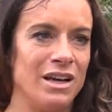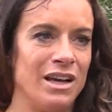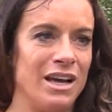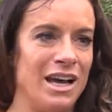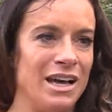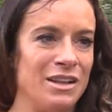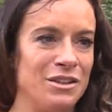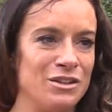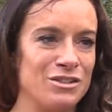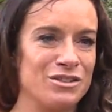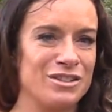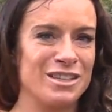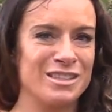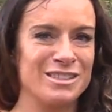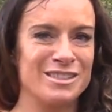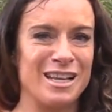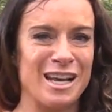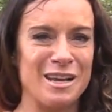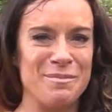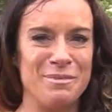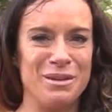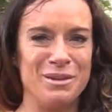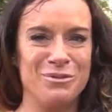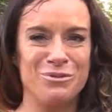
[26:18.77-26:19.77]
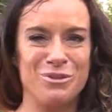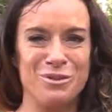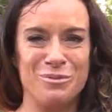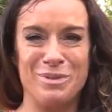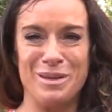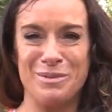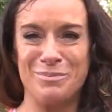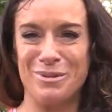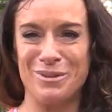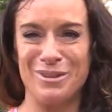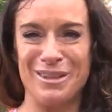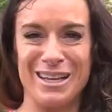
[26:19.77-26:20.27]
And there's excitement for
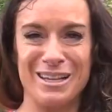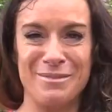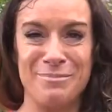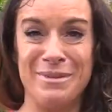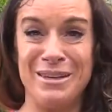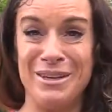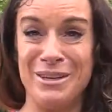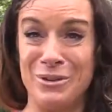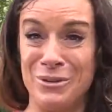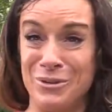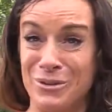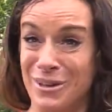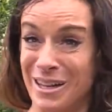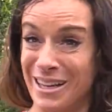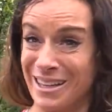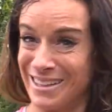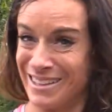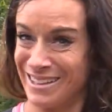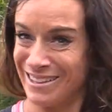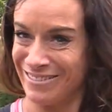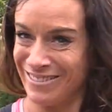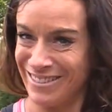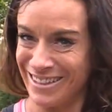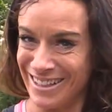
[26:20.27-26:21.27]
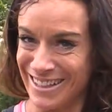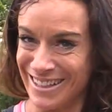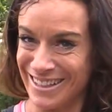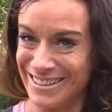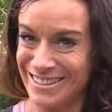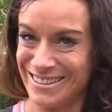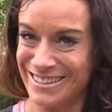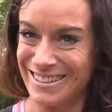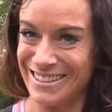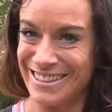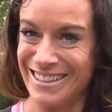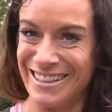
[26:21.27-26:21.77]
people like me who like giving it,
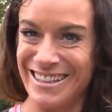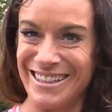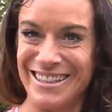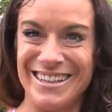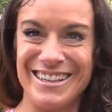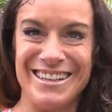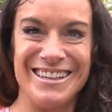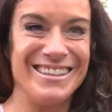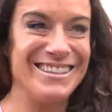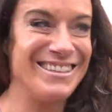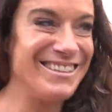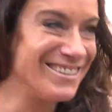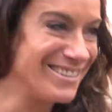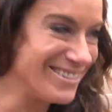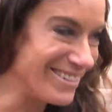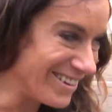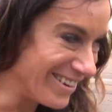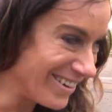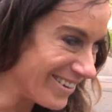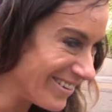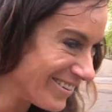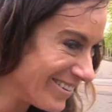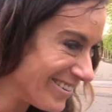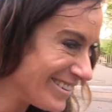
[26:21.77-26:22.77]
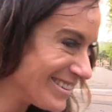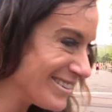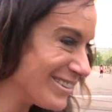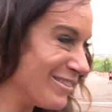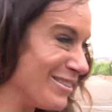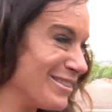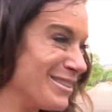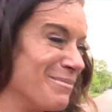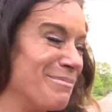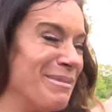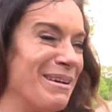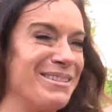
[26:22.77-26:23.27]
you know? So
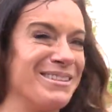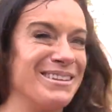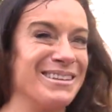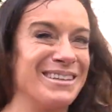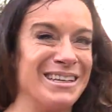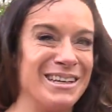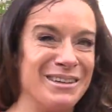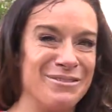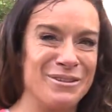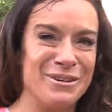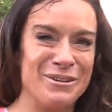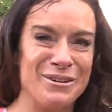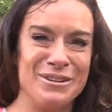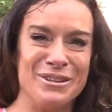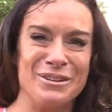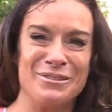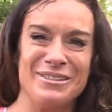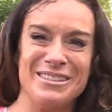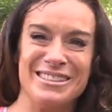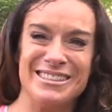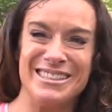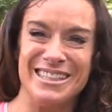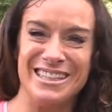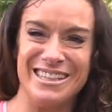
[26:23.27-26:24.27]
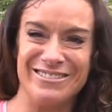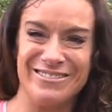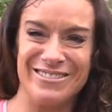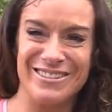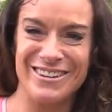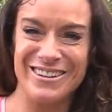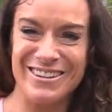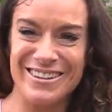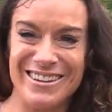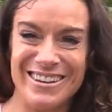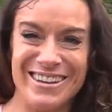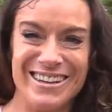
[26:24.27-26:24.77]
it's about the giver and the
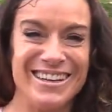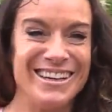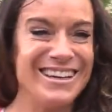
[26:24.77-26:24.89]
receiver.